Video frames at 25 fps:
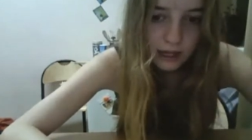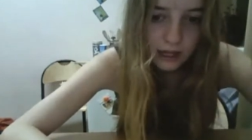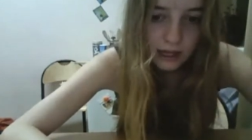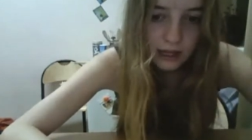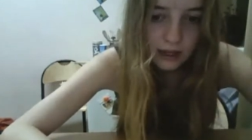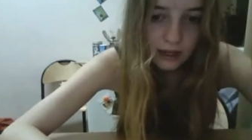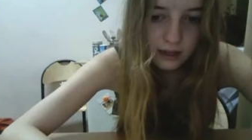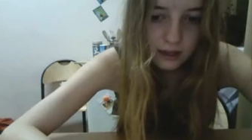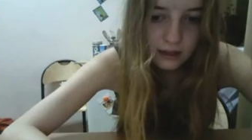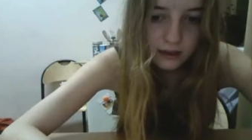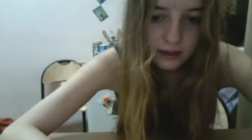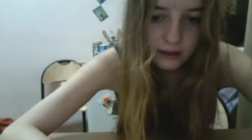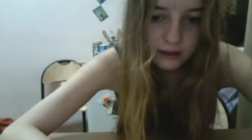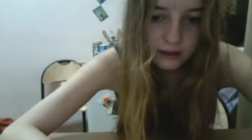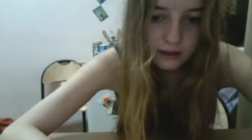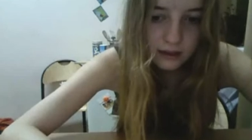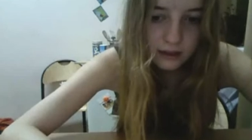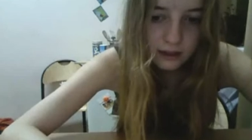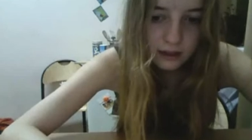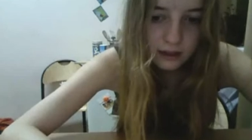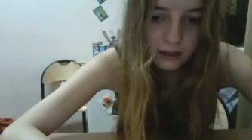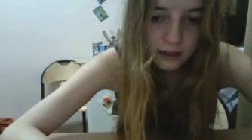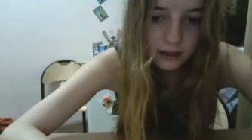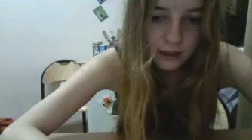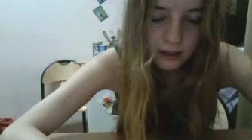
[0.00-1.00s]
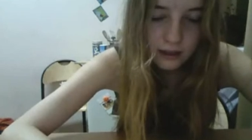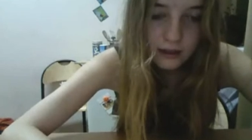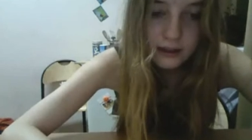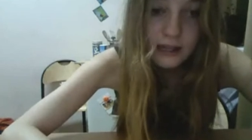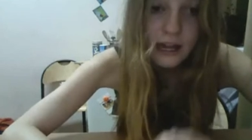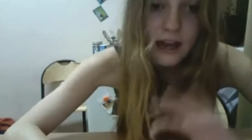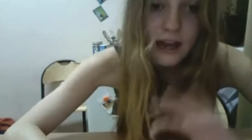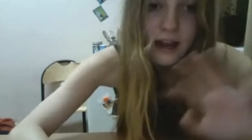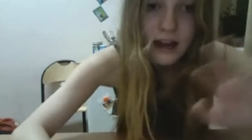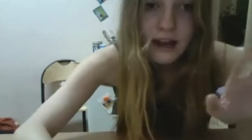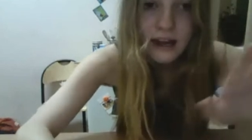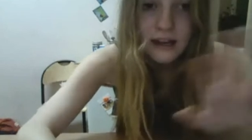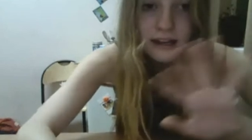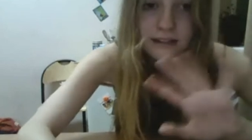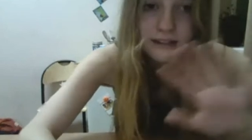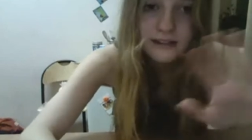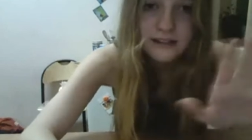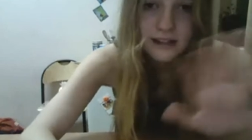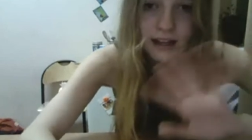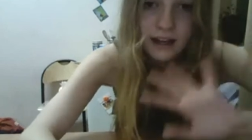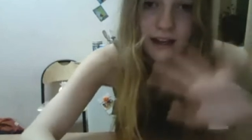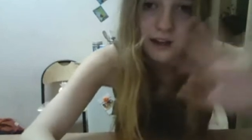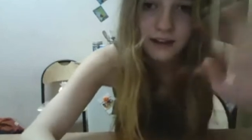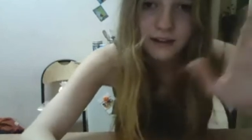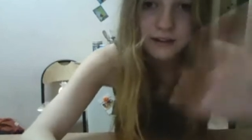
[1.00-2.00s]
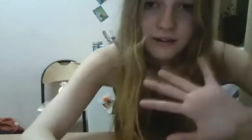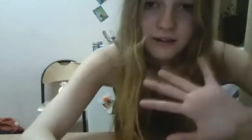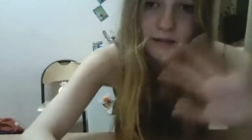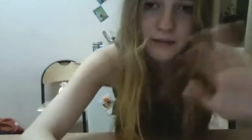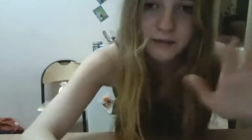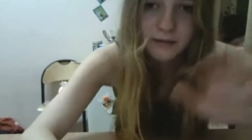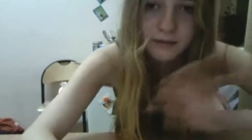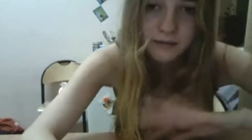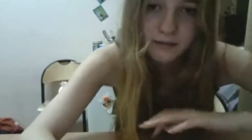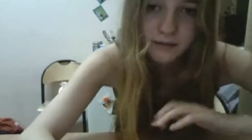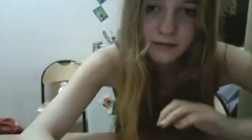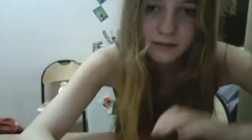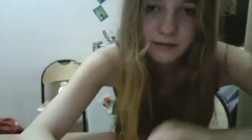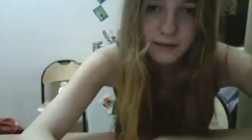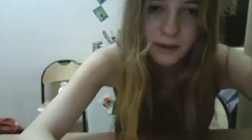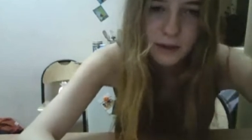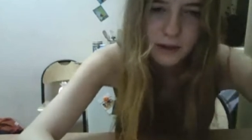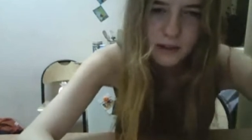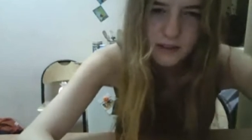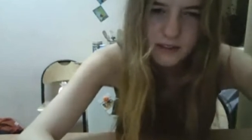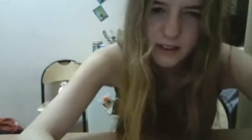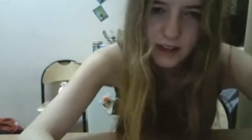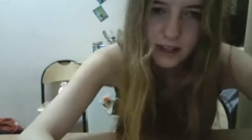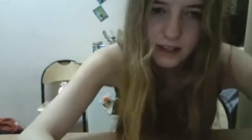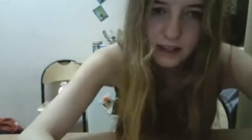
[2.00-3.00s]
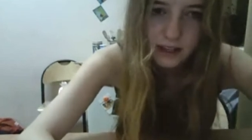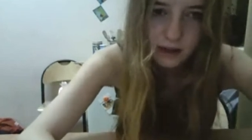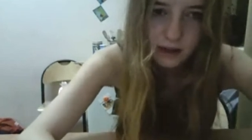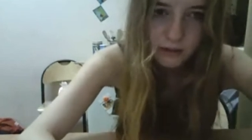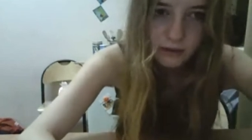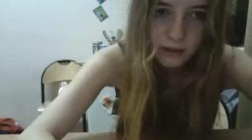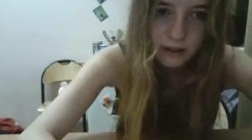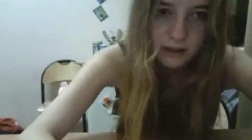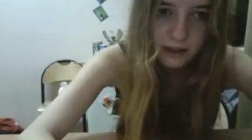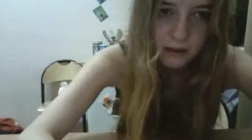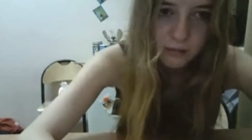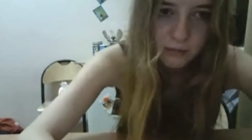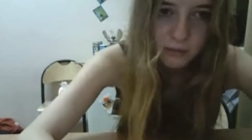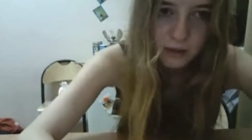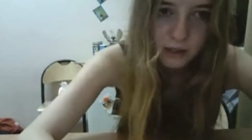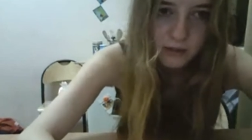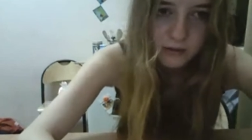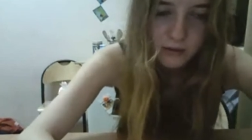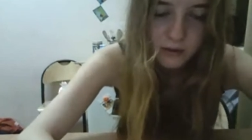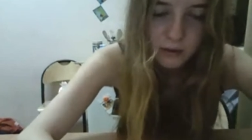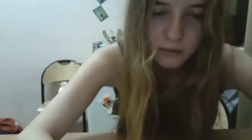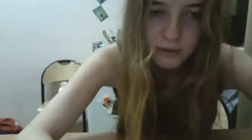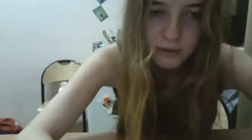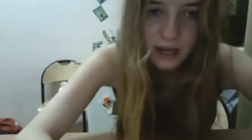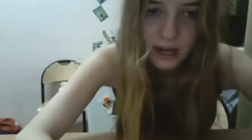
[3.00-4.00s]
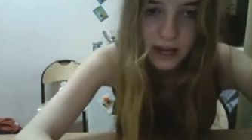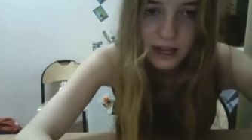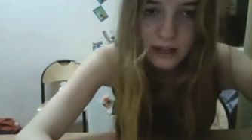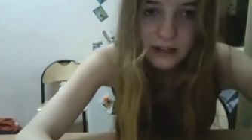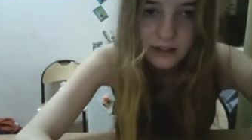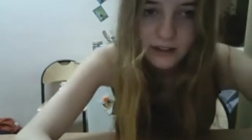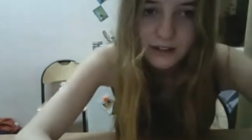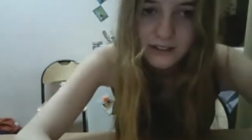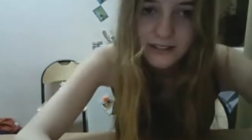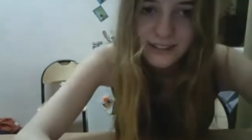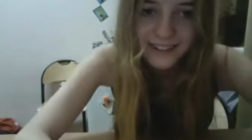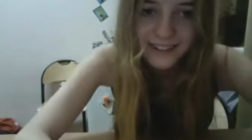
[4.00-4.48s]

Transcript: And uh, na You'll find out what that means from Daniel.